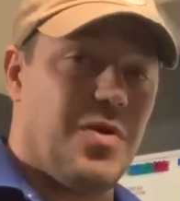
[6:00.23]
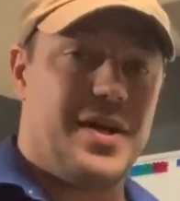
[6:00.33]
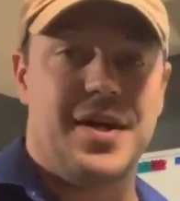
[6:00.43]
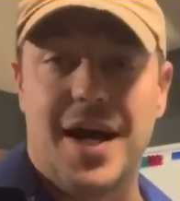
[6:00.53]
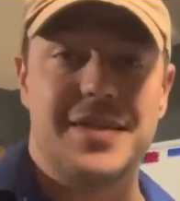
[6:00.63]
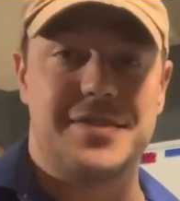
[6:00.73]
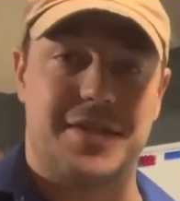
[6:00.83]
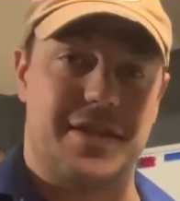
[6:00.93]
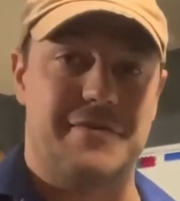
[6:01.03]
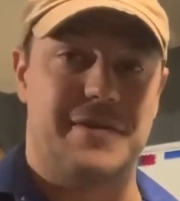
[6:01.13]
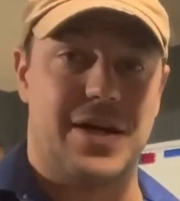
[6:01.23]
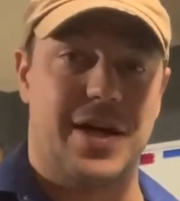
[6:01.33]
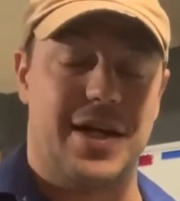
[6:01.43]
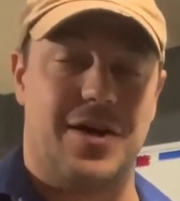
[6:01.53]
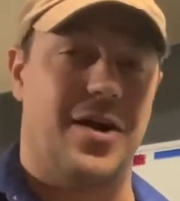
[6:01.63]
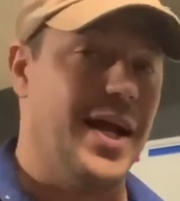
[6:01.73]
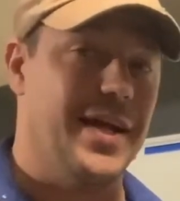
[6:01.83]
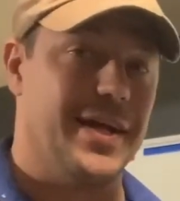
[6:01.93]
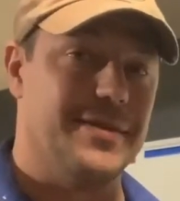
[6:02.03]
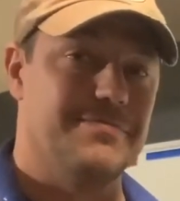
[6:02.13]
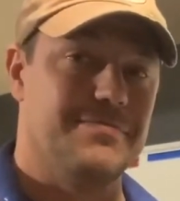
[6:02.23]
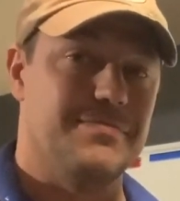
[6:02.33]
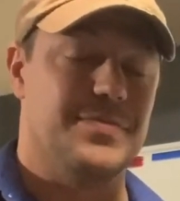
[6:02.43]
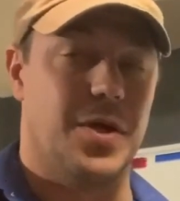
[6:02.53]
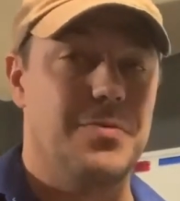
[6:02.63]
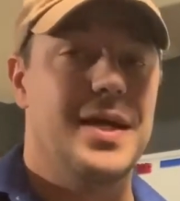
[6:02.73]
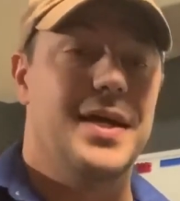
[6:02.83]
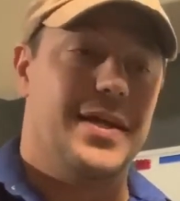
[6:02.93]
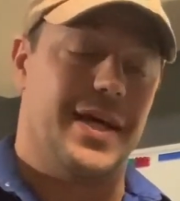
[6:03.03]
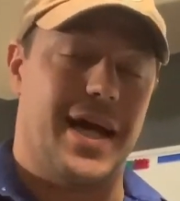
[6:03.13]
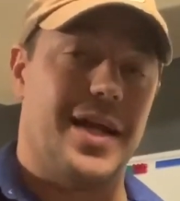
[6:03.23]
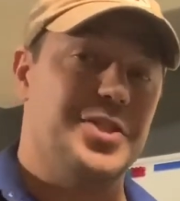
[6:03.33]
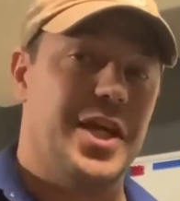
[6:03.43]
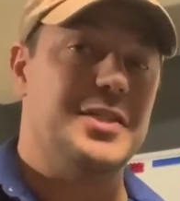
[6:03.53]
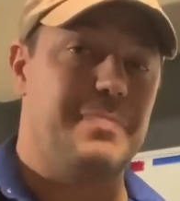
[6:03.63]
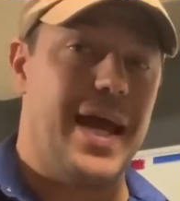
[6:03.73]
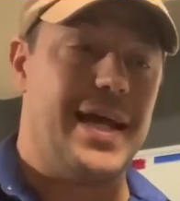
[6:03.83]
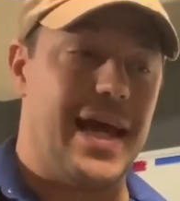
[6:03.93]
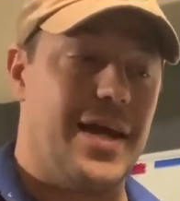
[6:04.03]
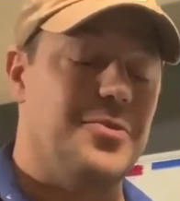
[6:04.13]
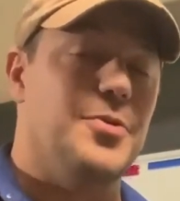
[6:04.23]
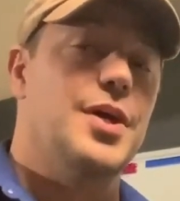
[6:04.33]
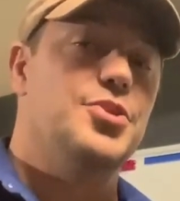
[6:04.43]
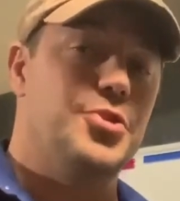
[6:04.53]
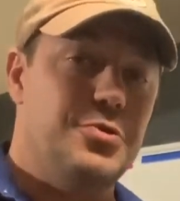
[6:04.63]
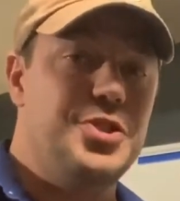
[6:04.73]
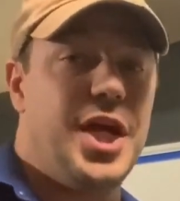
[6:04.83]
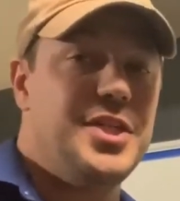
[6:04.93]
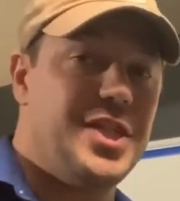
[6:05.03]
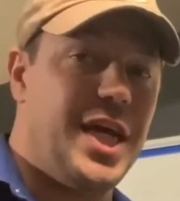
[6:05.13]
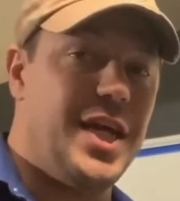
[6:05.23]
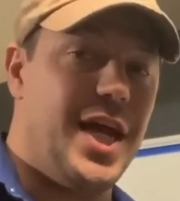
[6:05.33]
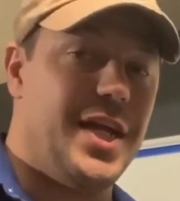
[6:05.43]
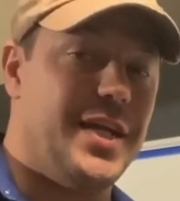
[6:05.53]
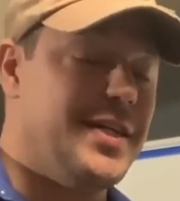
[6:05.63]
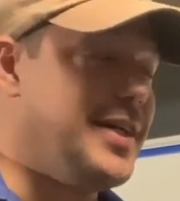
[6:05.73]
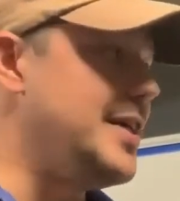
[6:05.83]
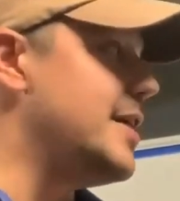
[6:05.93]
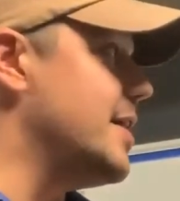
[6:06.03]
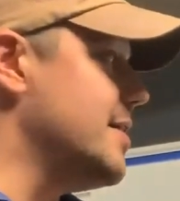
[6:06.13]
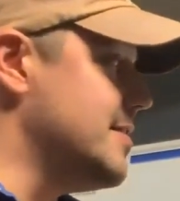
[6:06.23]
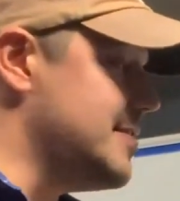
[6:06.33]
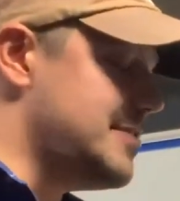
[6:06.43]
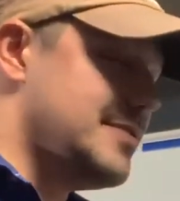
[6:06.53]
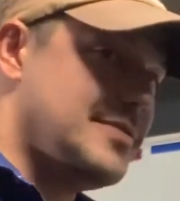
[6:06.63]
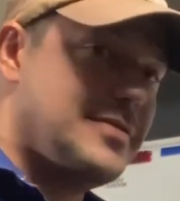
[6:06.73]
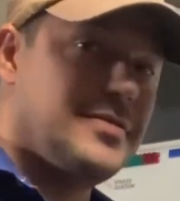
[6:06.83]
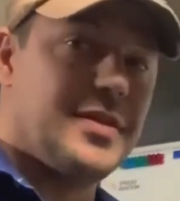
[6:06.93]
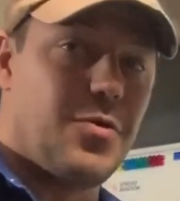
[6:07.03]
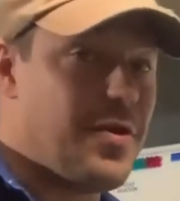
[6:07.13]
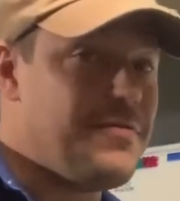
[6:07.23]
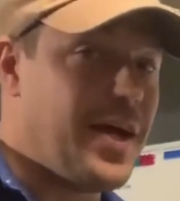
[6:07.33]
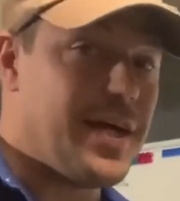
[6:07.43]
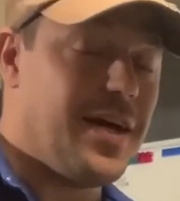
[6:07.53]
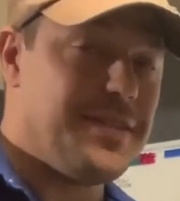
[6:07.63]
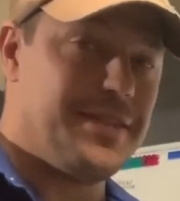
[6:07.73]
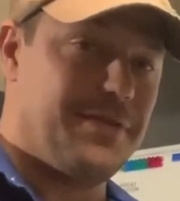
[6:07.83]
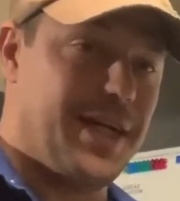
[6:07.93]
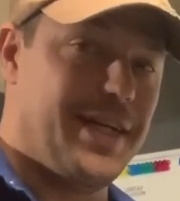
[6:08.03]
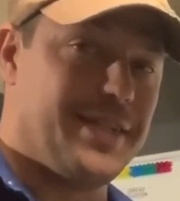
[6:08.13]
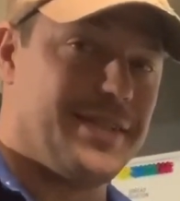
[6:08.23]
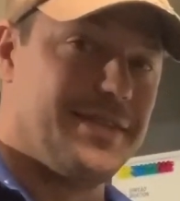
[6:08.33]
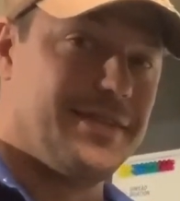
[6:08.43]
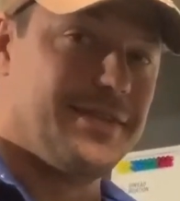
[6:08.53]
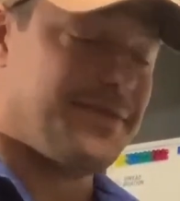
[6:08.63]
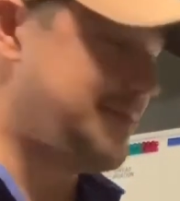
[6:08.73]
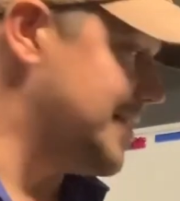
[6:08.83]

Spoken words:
constantly varying our heading. So you got to change bank angle to change that heading in order to fly a constant radius to